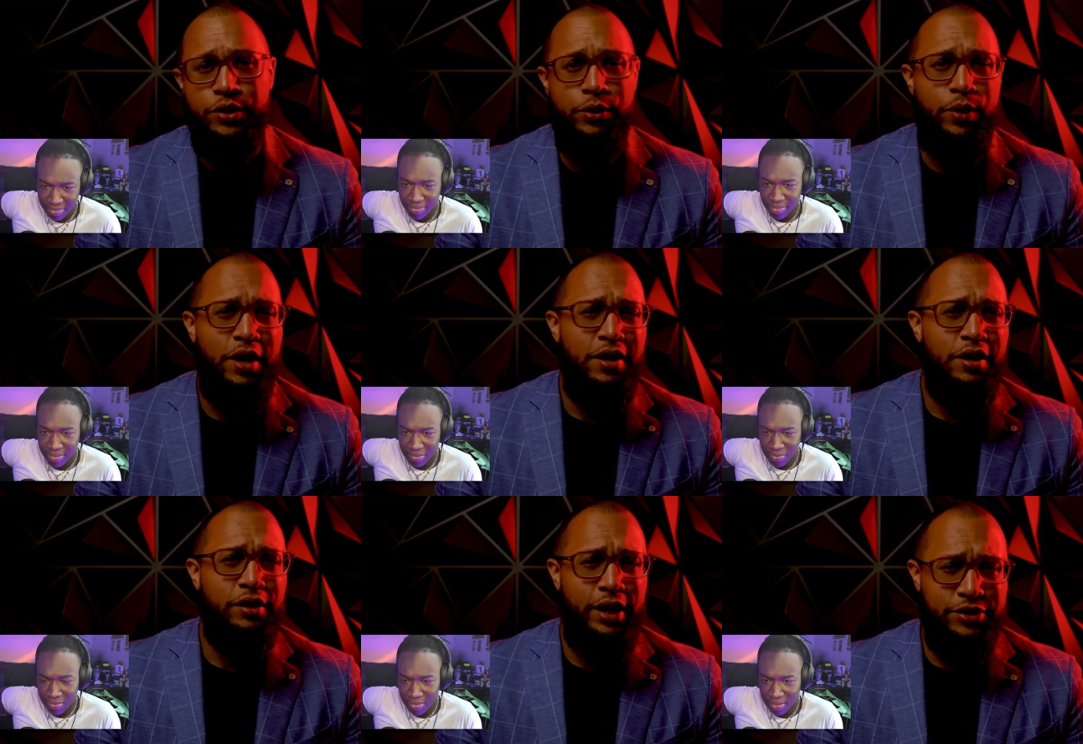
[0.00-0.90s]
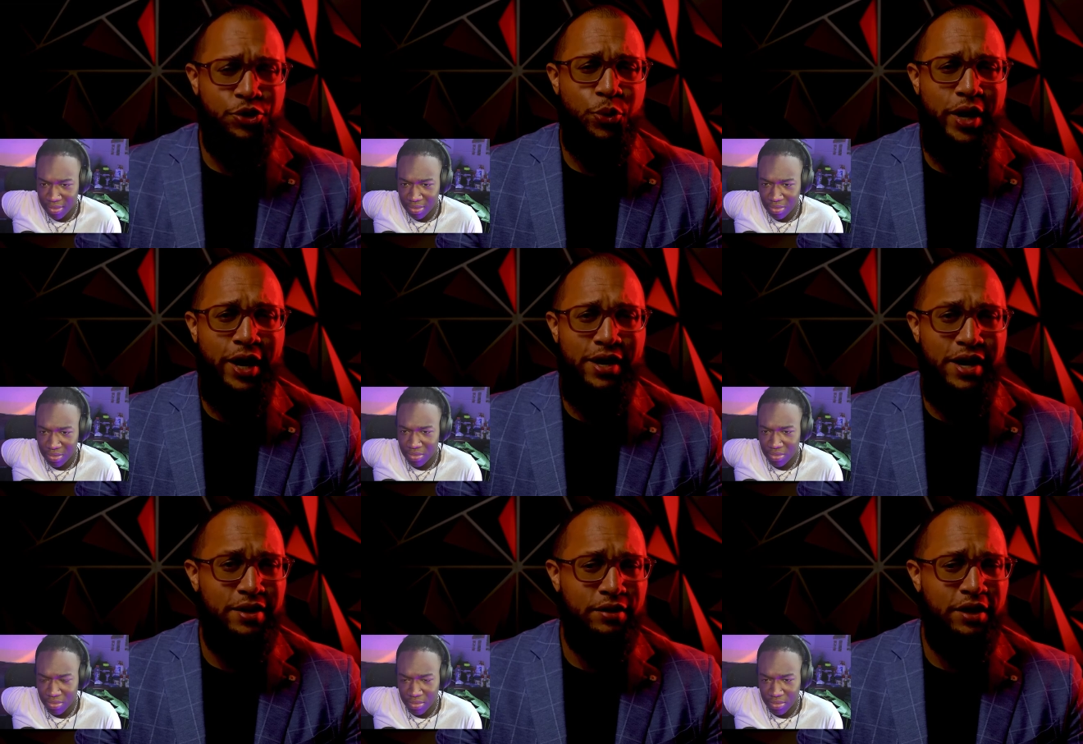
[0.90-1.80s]
Speaker 1: so let's go ahead
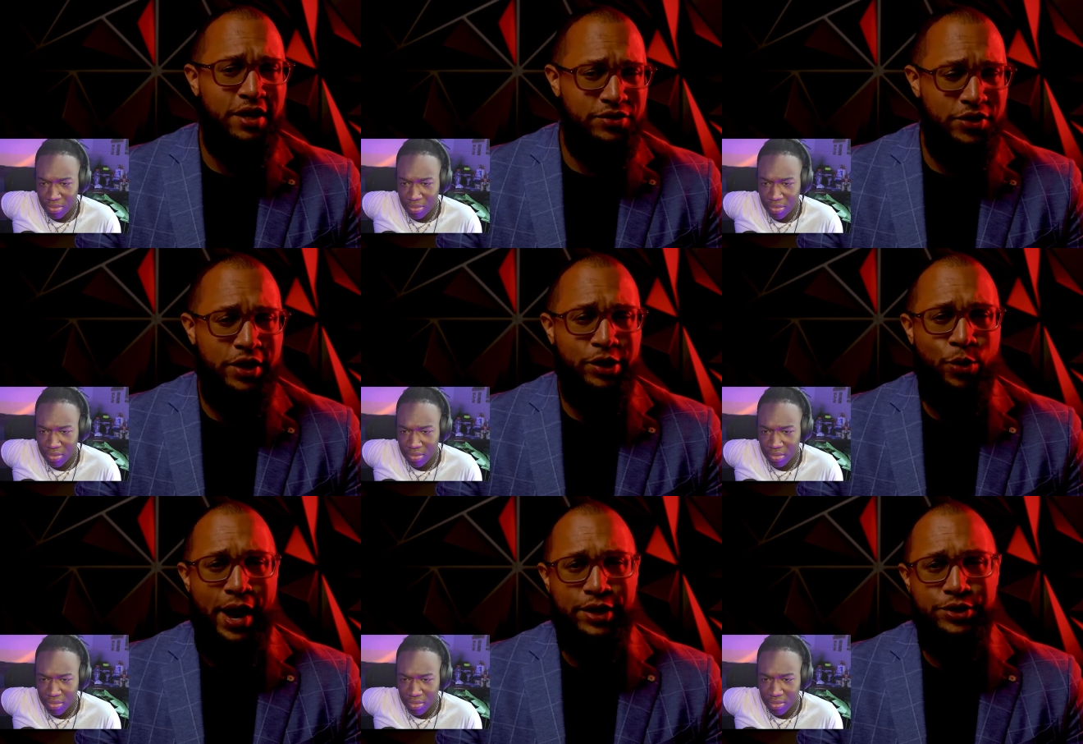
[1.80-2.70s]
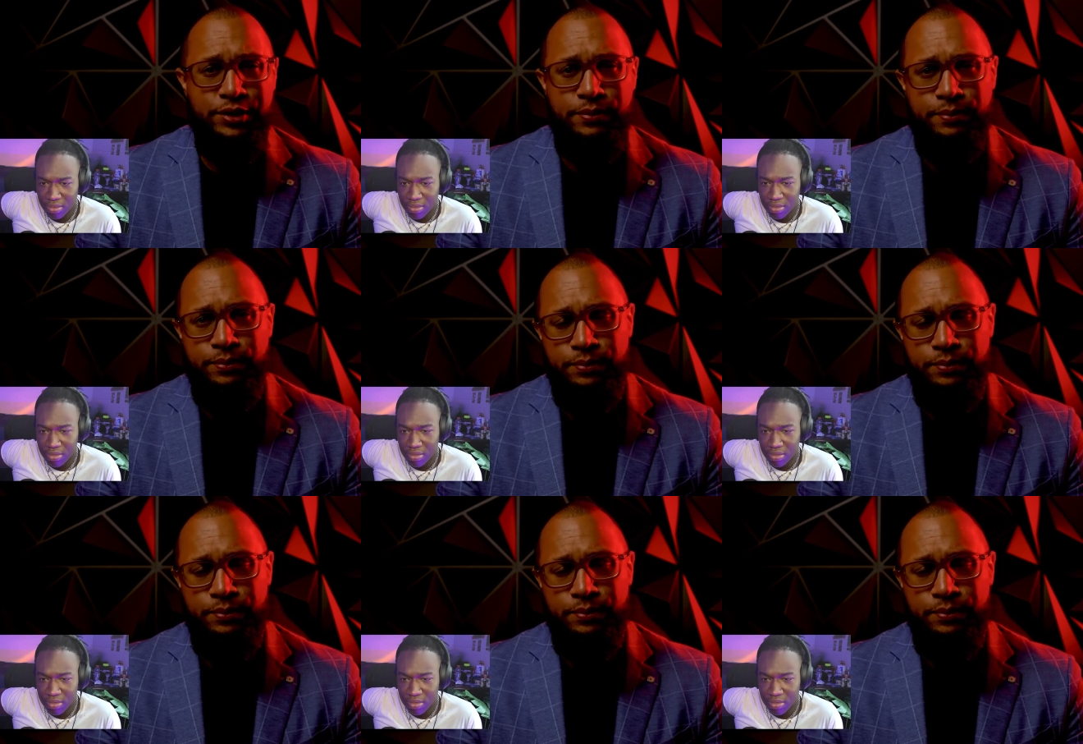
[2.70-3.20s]
and get into the interaction.